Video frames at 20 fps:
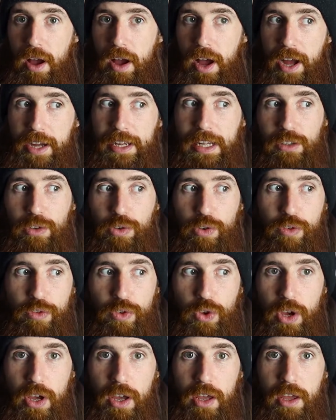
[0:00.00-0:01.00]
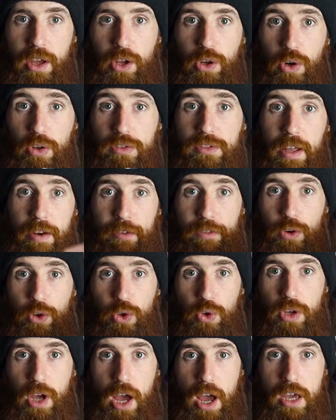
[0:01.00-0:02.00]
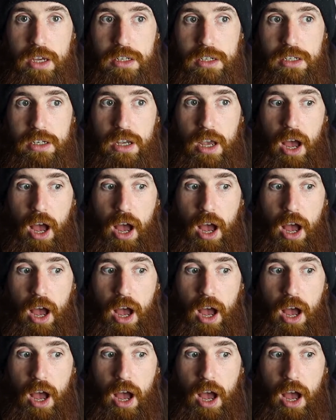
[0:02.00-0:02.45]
I get to review it, content for you guys,